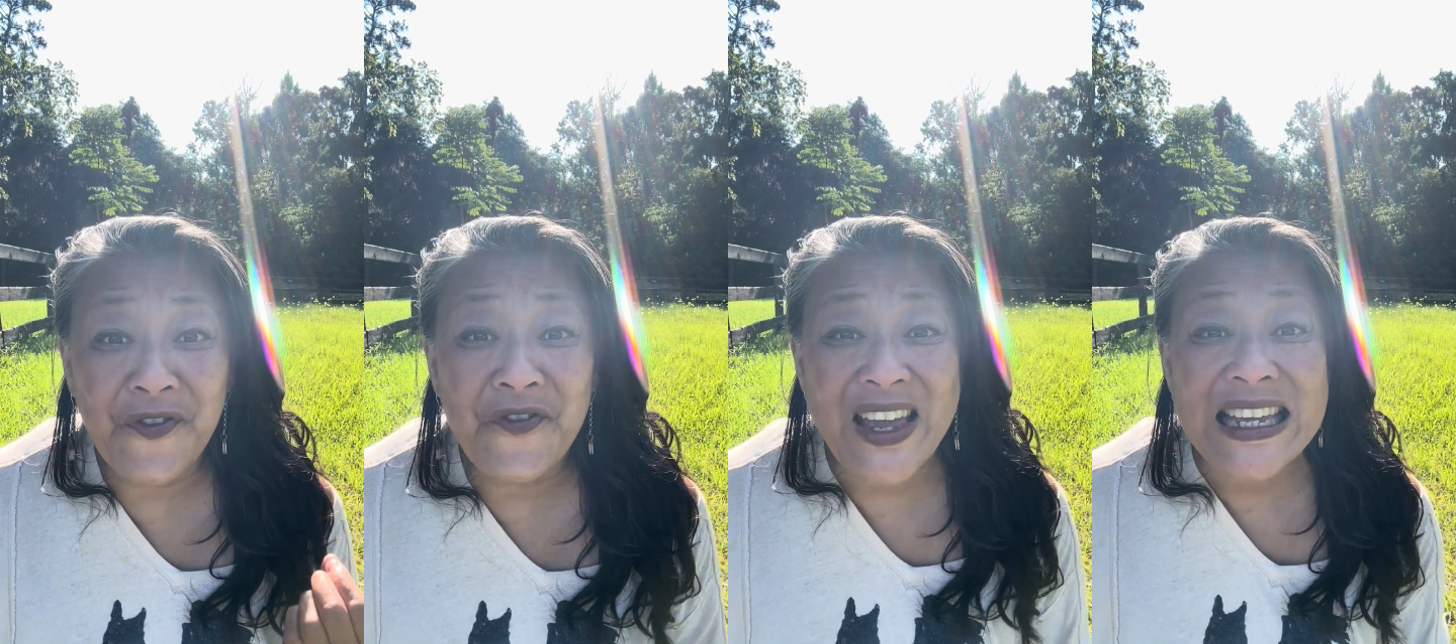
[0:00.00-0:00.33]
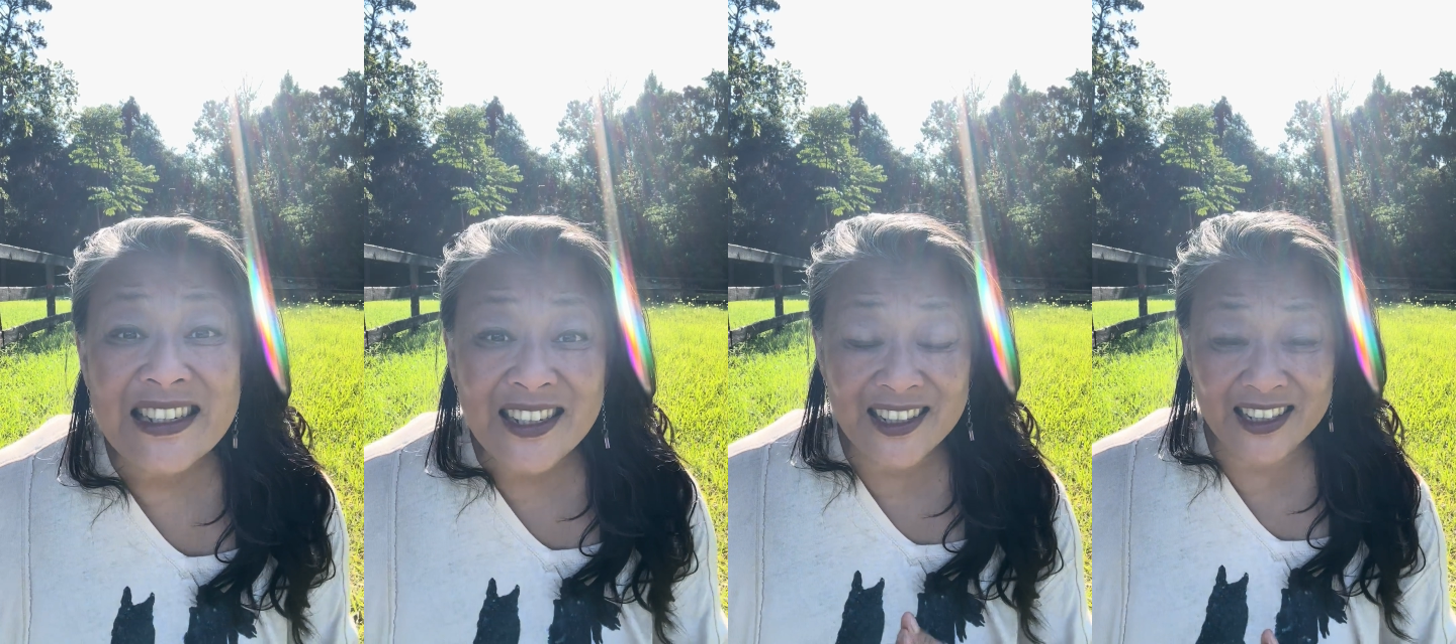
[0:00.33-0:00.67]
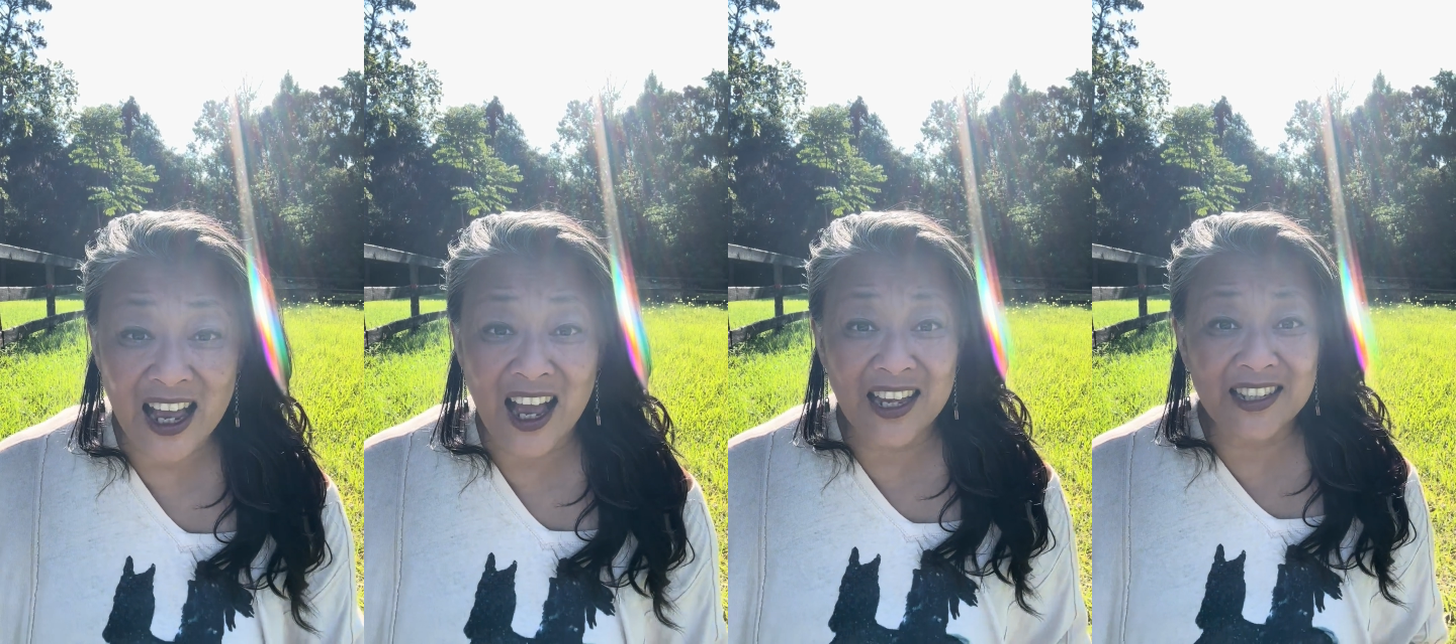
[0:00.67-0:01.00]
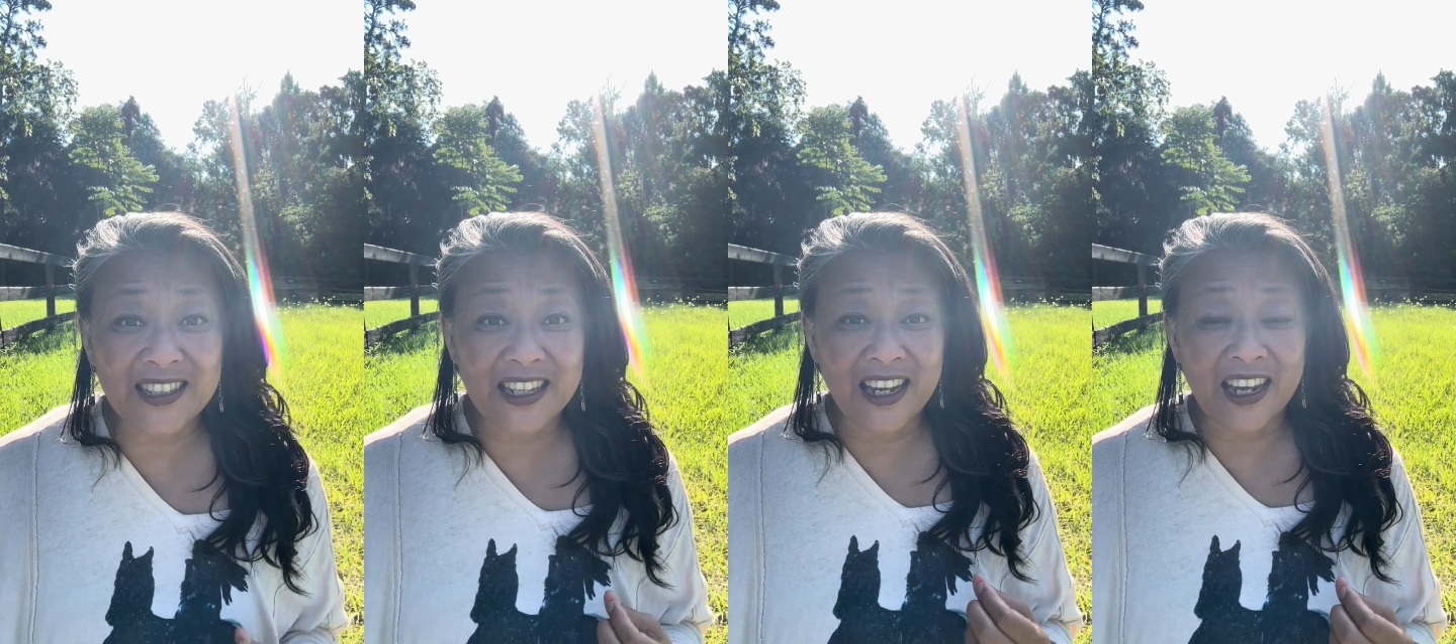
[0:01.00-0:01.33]

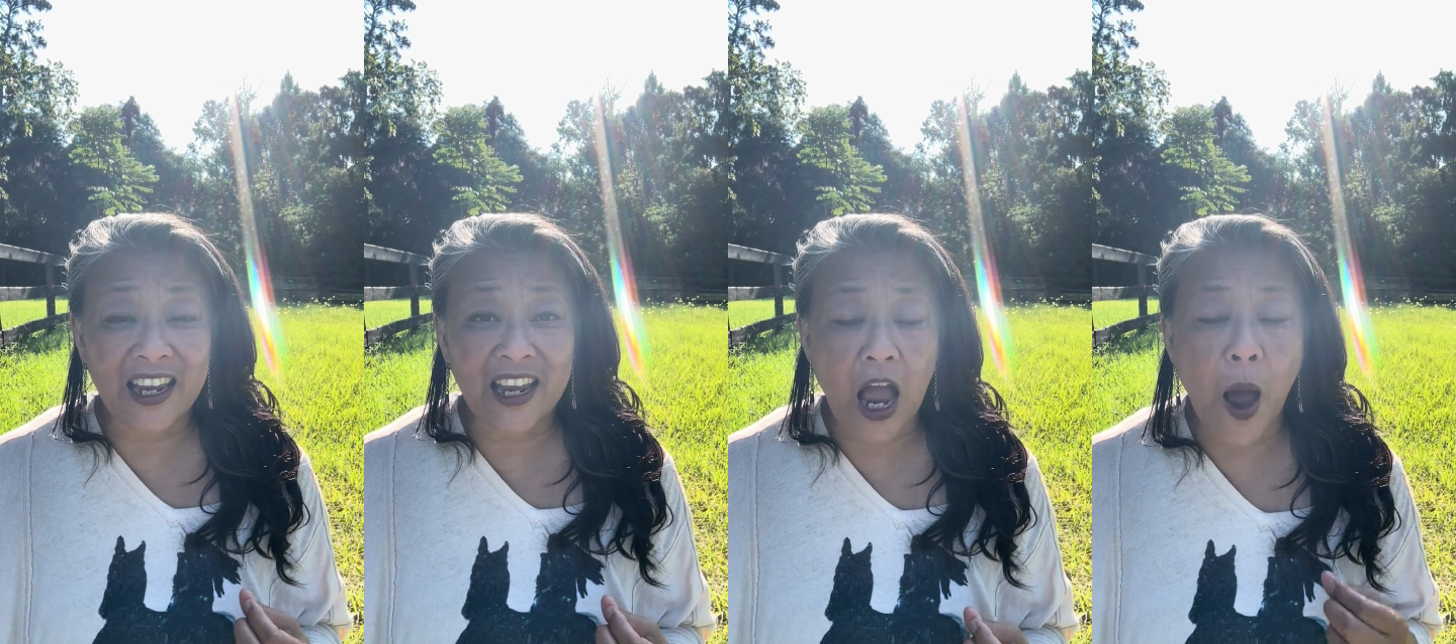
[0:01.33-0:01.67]
fantasizing